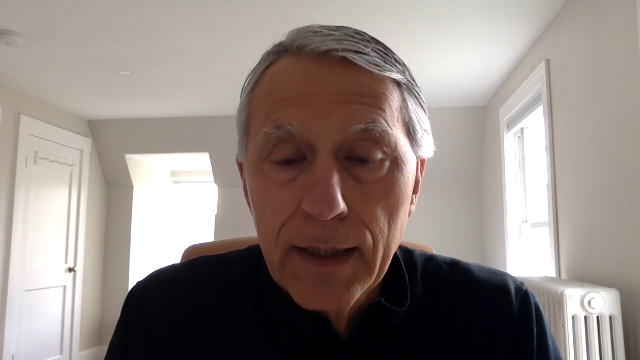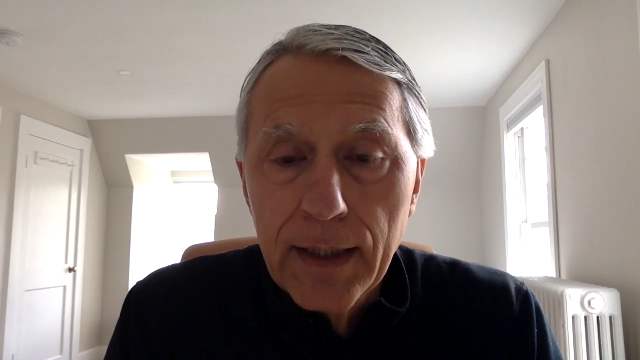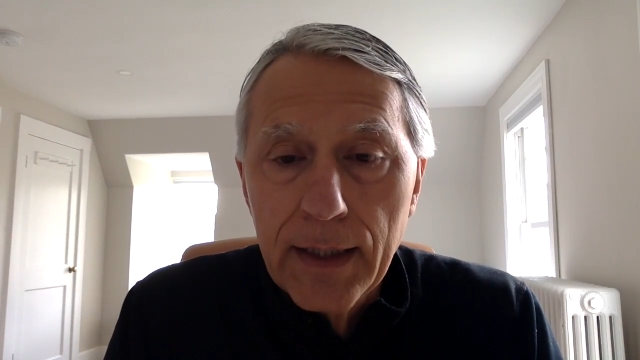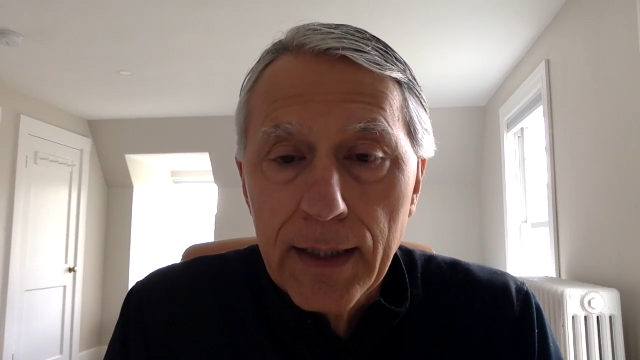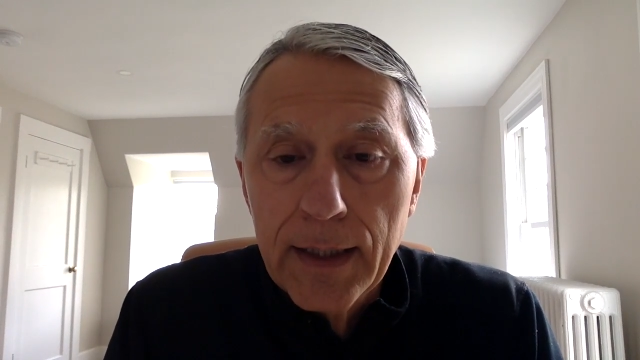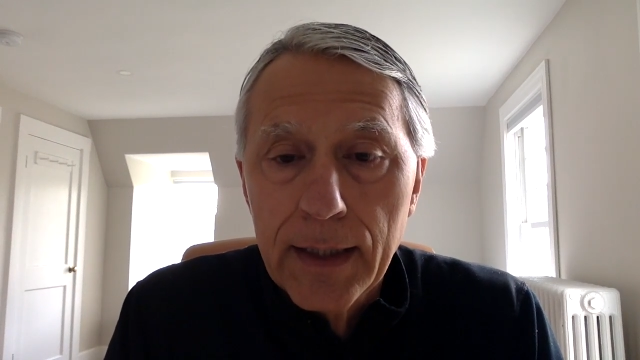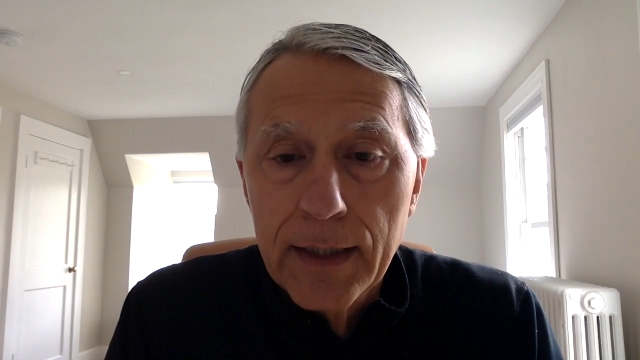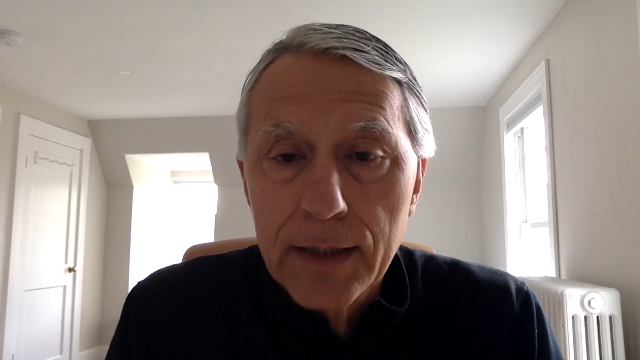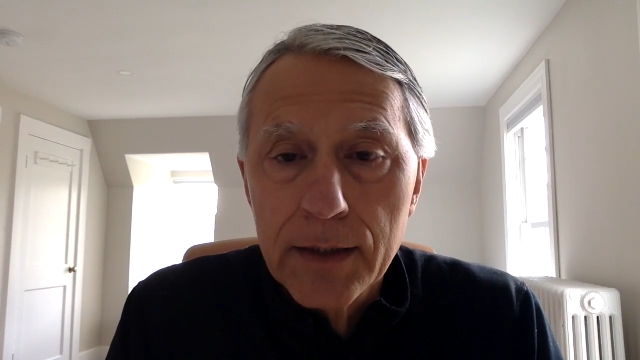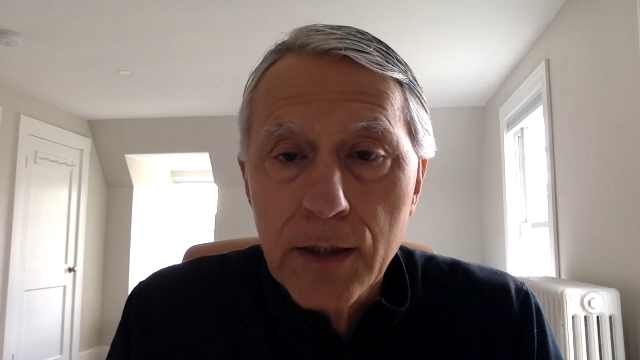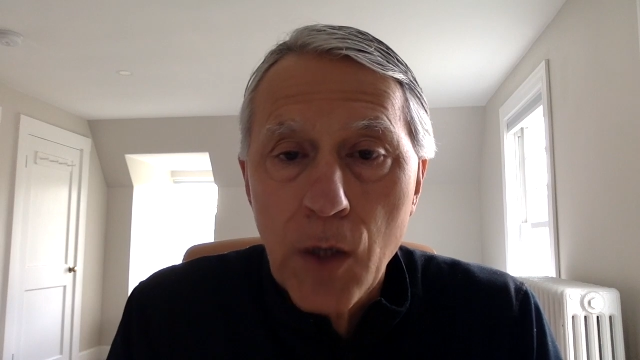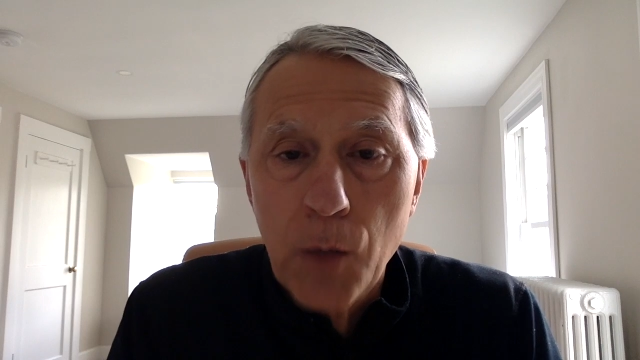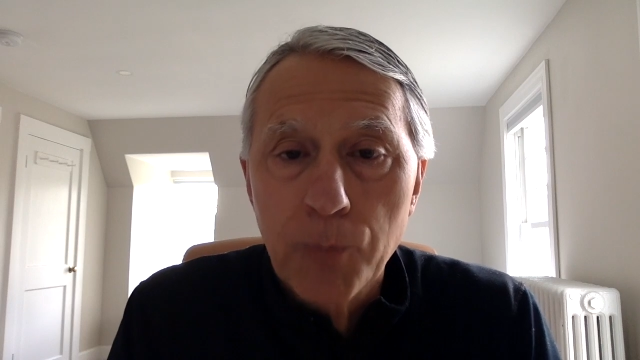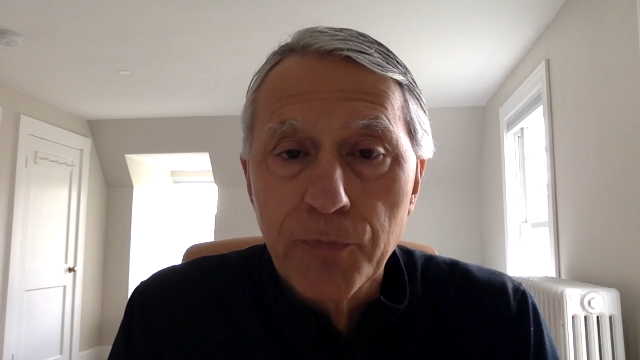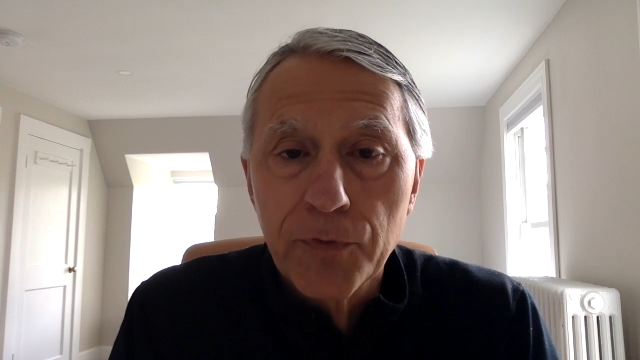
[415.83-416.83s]
and
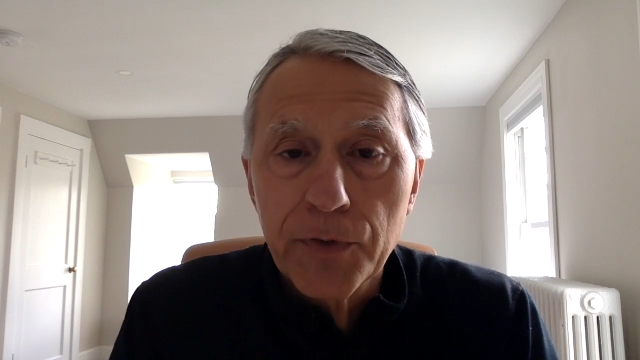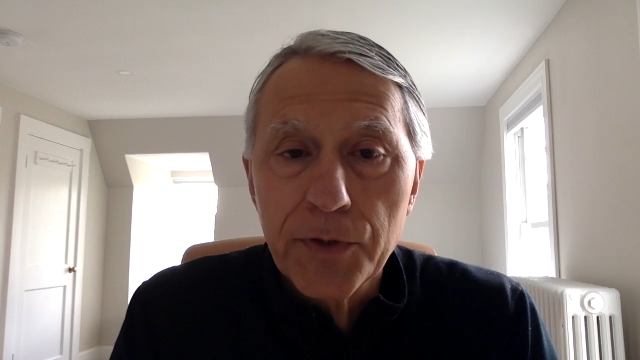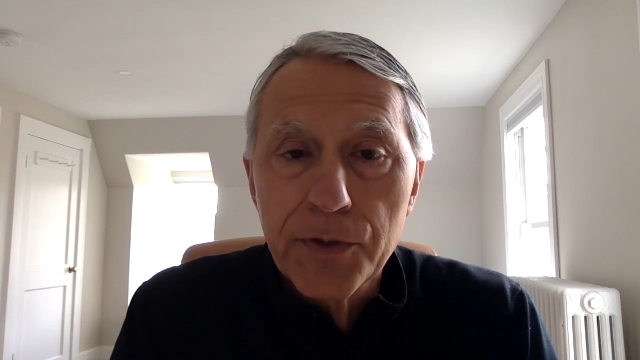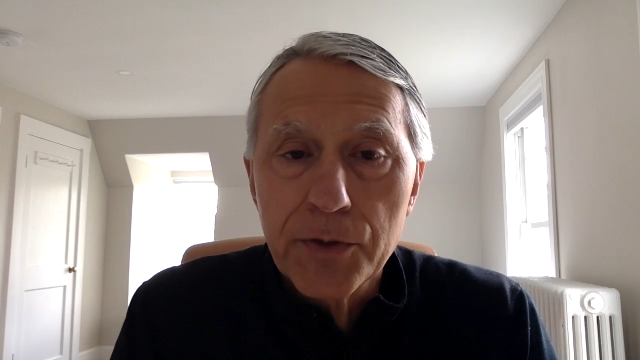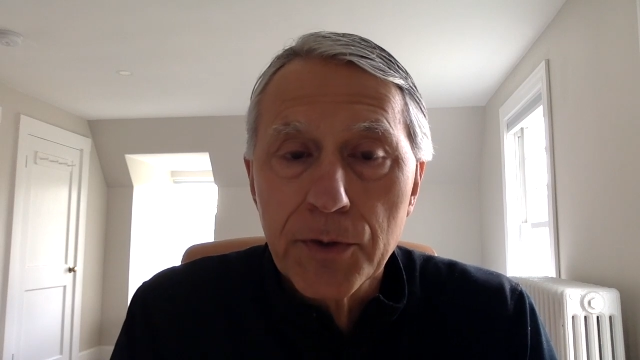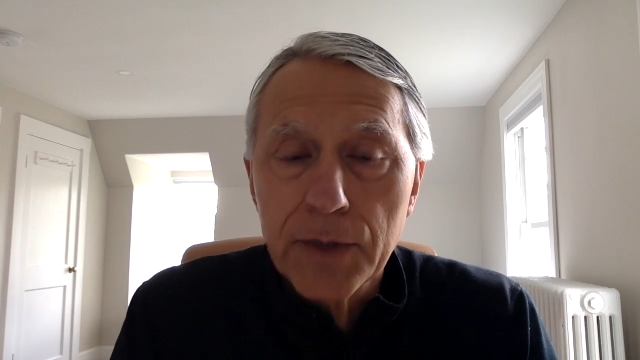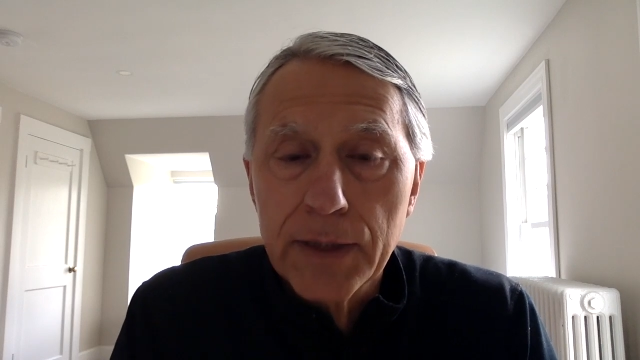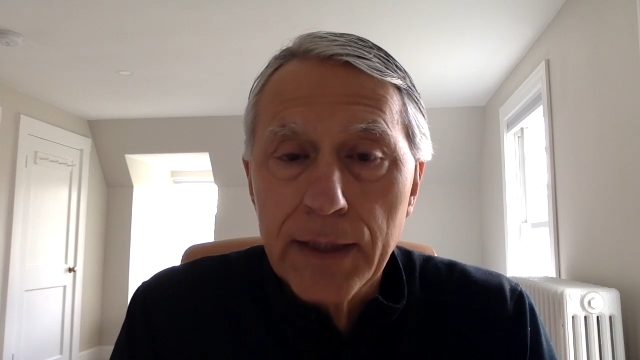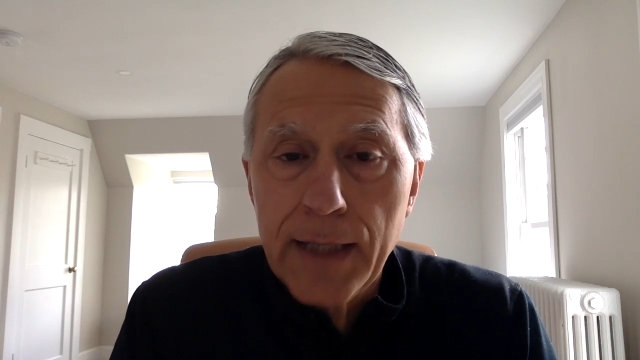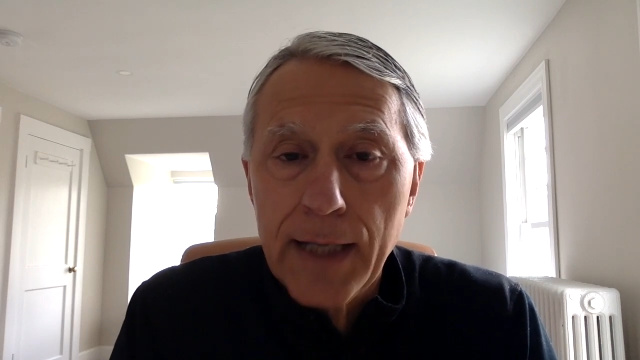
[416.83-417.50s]
hopefully you can